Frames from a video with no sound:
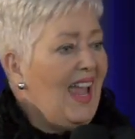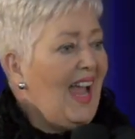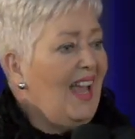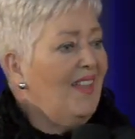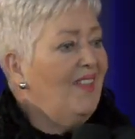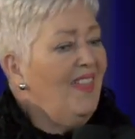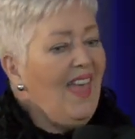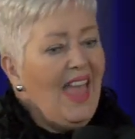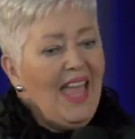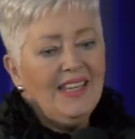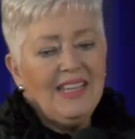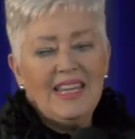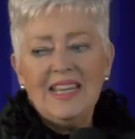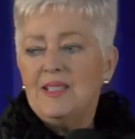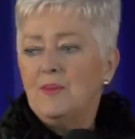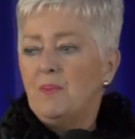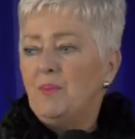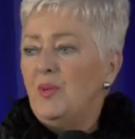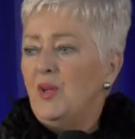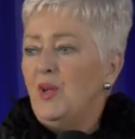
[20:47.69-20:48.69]
And that
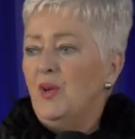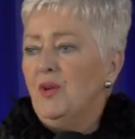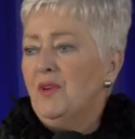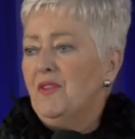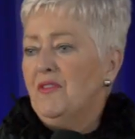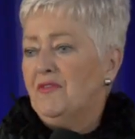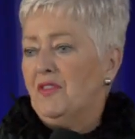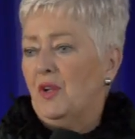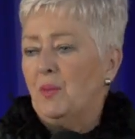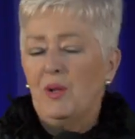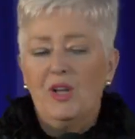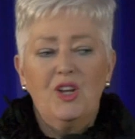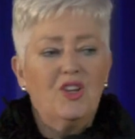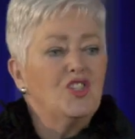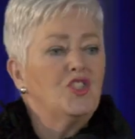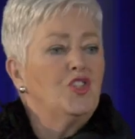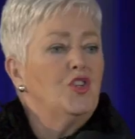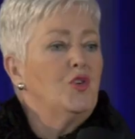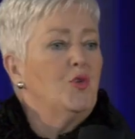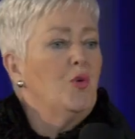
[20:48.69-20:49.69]
is beautiful
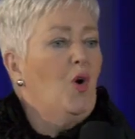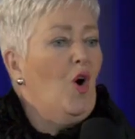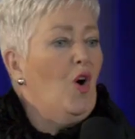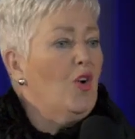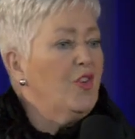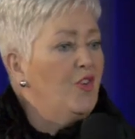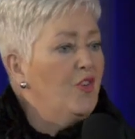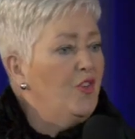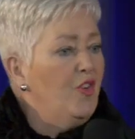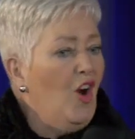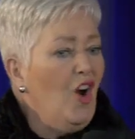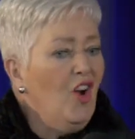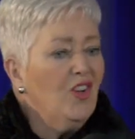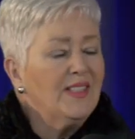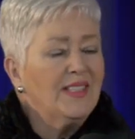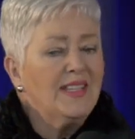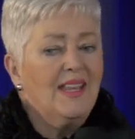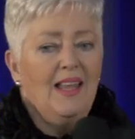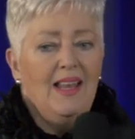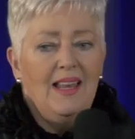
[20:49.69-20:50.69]
because you are
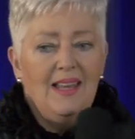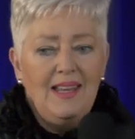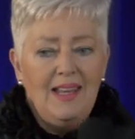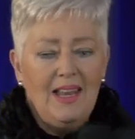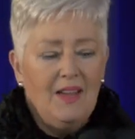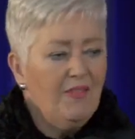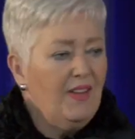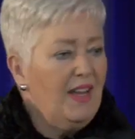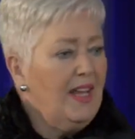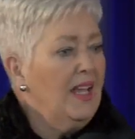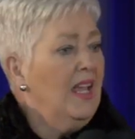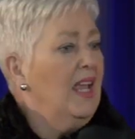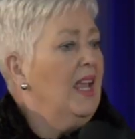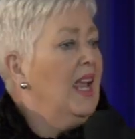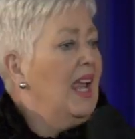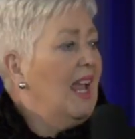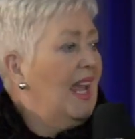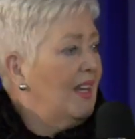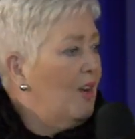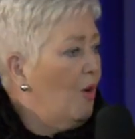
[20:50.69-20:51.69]
not living
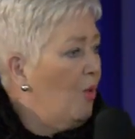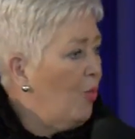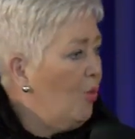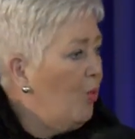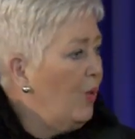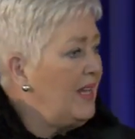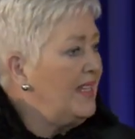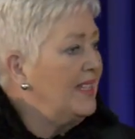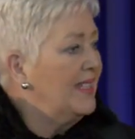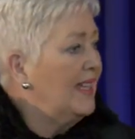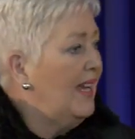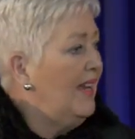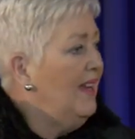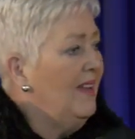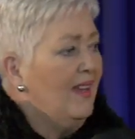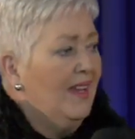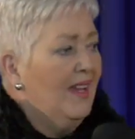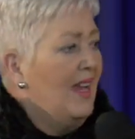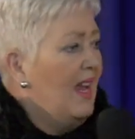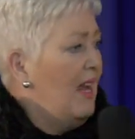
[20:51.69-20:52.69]
in a winter